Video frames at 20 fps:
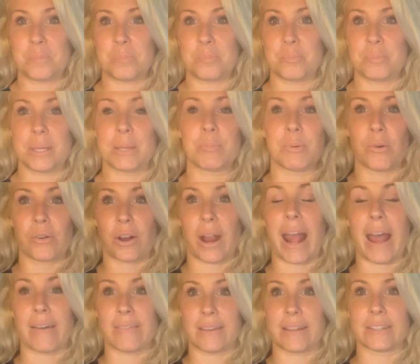people are
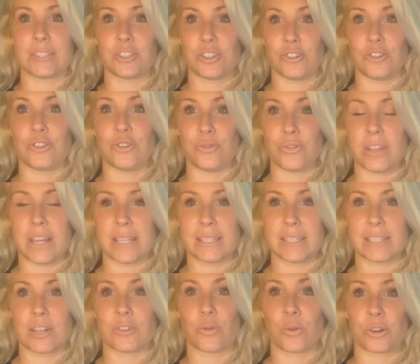having to do this
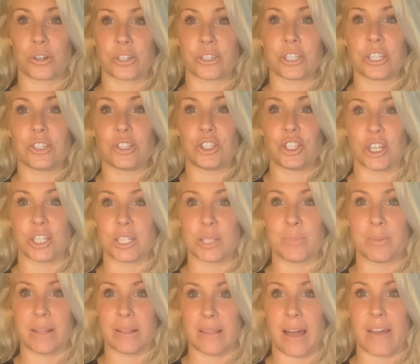in order to just
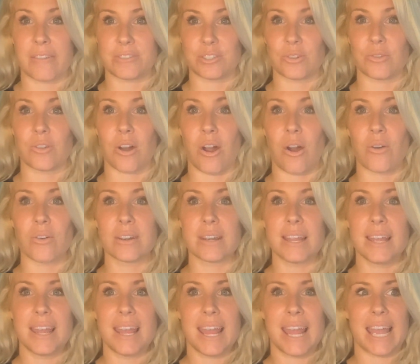be left alone.
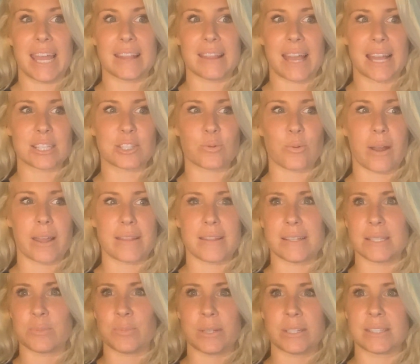And that's why
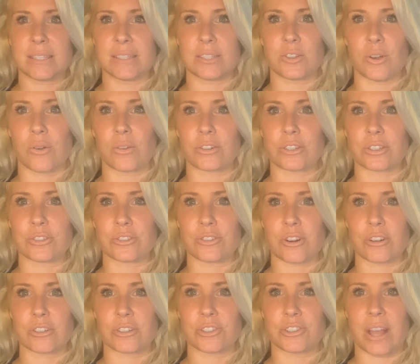these business owners
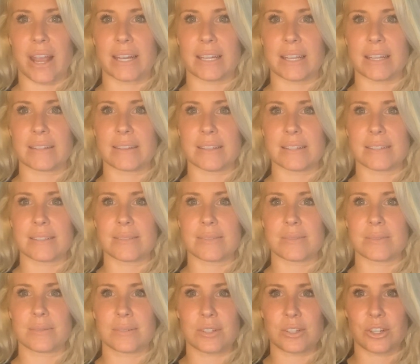are signing this
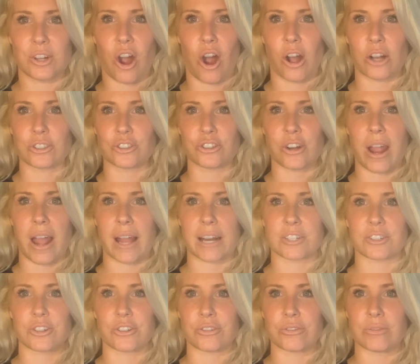
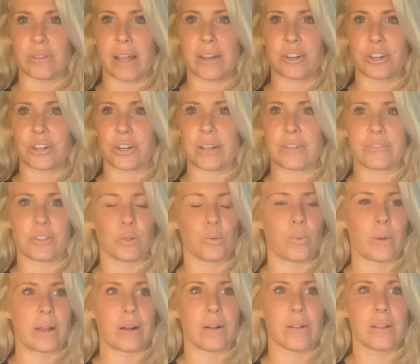contract or letter, if you
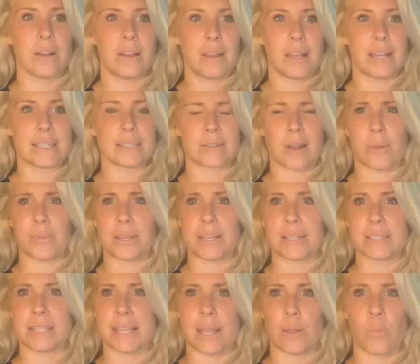will. It's not
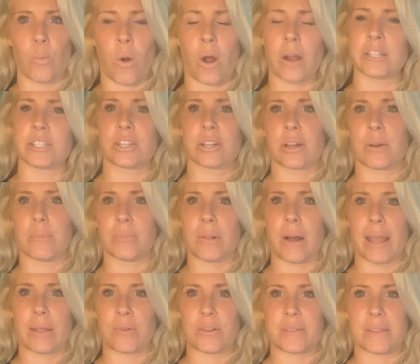because they want to
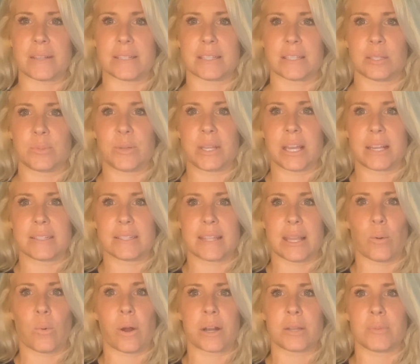comply with this. It's because
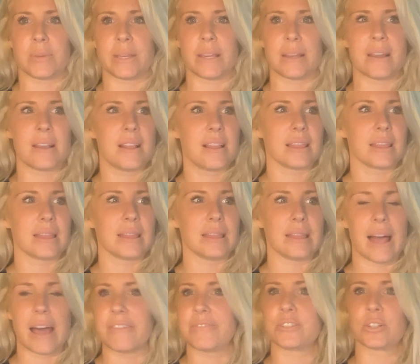they want to be
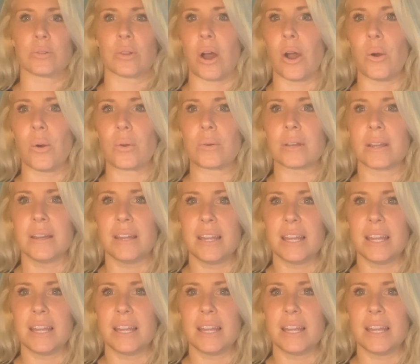left alone.